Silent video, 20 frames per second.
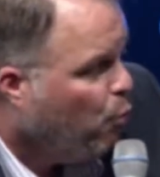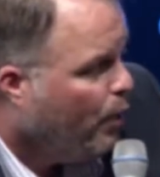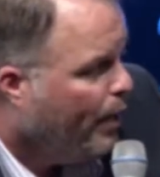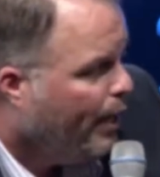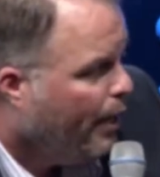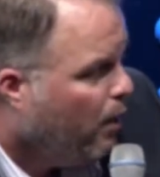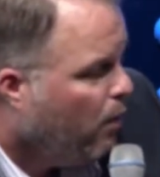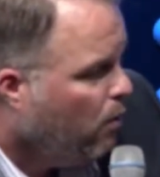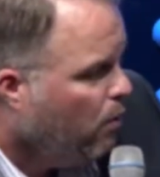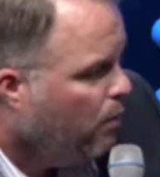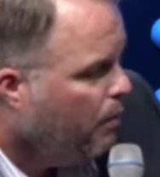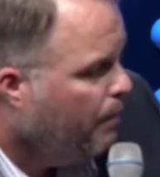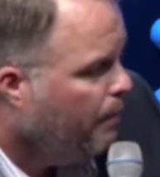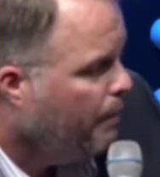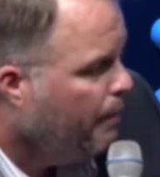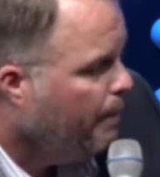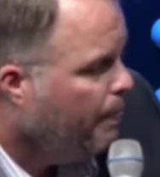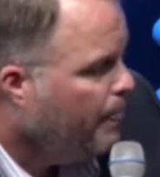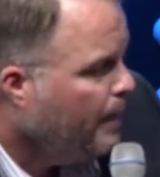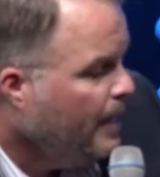well,
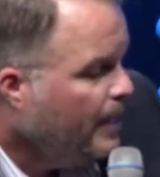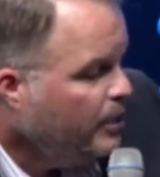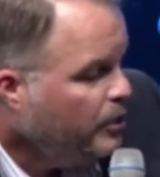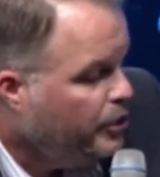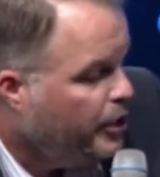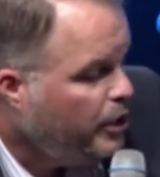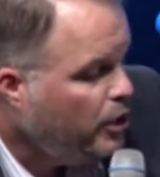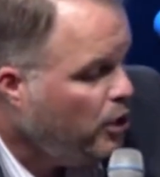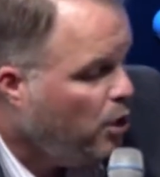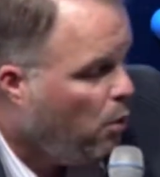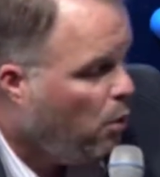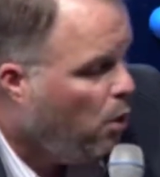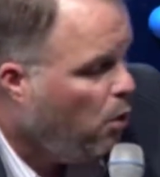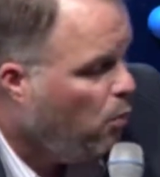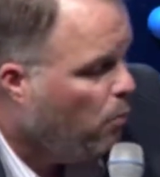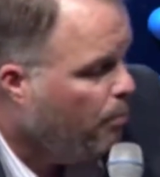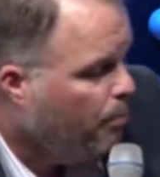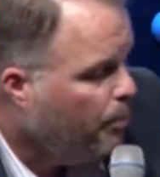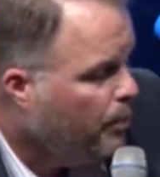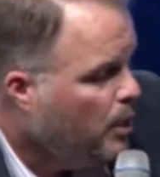didn't go
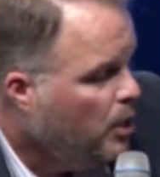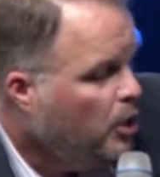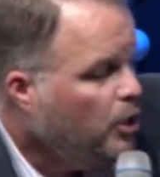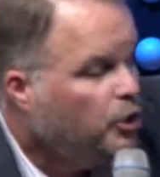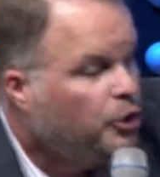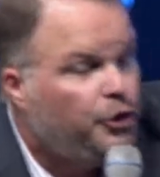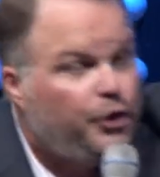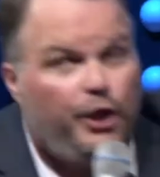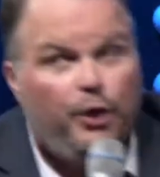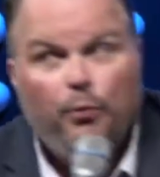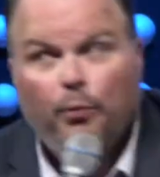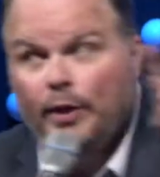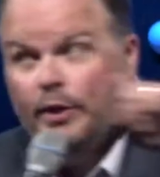home, she